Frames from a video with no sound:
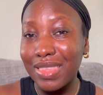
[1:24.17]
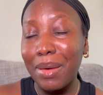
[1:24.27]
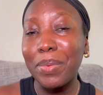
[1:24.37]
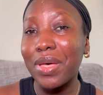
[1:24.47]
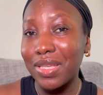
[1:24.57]

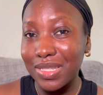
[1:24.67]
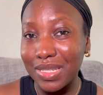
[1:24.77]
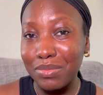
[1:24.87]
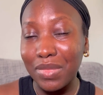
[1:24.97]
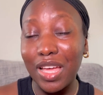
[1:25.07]
that
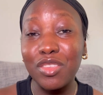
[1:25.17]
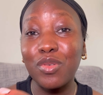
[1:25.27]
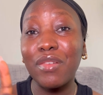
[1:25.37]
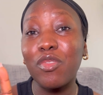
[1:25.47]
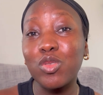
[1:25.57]
person and you
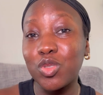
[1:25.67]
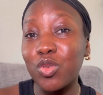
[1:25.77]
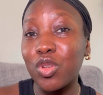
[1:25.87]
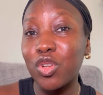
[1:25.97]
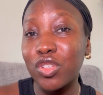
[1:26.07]
have also
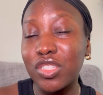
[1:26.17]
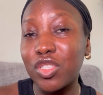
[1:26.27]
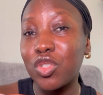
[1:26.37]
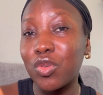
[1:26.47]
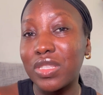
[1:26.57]
lost
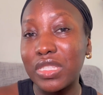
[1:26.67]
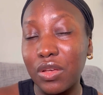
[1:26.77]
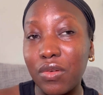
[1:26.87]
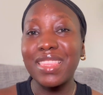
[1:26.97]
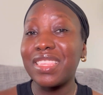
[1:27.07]

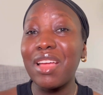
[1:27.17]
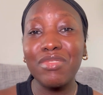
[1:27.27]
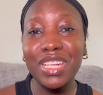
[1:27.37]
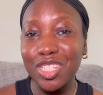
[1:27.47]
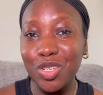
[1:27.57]
yourself. That
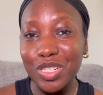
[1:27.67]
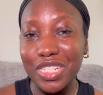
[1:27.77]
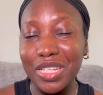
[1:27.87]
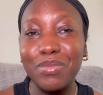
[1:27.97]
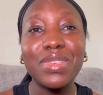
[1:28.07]

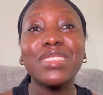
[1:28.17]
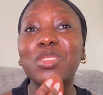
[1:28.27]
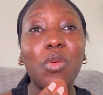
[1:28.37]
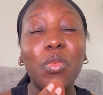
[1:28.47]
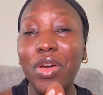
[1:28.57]
relationship is
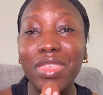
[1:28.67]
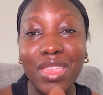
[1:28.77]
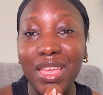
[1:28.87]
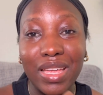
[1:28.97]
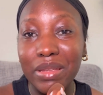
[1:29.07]
not worth
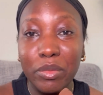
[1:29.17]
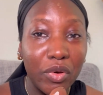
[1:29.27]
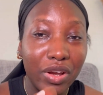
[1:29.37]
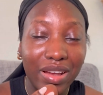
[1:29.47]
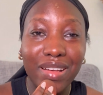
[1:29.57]
it
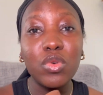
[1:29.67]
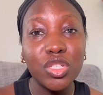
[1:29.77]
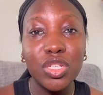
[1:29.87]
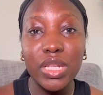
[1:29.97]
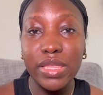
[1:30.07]
anymore.
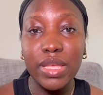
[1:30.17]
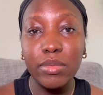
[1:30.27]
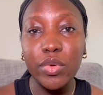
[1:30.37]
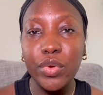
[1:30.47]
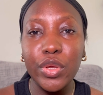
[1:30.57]
Once you let them
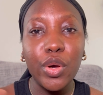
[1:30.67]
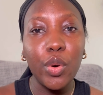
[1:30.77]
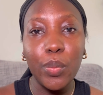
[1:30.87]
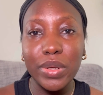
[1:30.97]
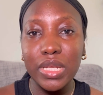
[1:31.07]
go, you're
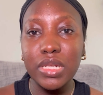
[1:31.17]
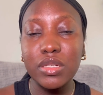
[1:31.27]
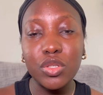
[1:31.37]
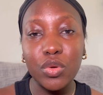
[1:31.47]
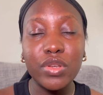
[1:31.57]
opening
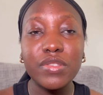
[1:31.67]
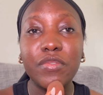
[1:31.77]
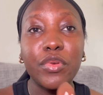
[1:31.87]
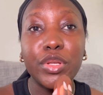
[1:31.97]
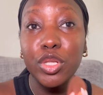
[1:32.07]
doors
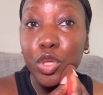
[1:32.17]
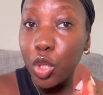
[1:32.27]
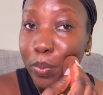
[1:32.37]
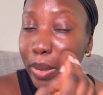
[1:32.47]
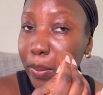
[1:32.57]
for new
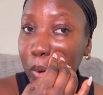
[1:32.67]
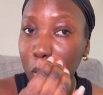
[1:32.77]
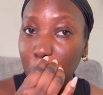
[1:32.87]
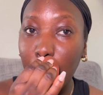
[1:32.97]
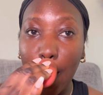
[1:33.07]
people
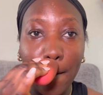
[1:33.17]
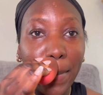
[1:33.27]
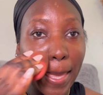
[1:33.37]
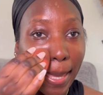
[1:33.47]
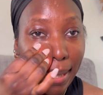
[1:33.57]
to come
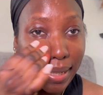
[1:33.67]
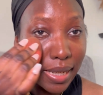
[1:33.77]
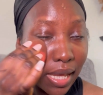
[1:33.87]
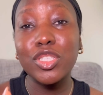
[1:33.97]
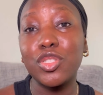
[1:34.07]
in.
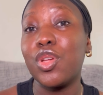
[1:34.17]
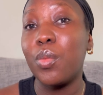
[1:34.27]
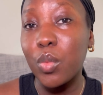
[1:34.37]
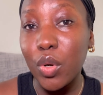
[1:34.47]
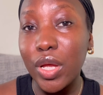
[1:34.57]

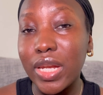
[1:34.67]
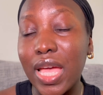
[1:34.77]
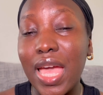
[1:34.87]
Someone